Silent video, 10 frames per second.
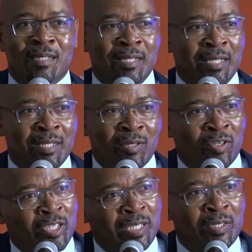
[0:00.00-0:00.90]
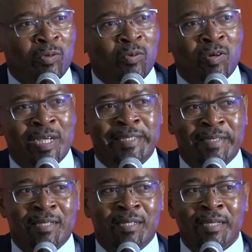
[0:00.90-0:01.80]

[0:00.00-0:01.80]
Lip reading: He or she who has an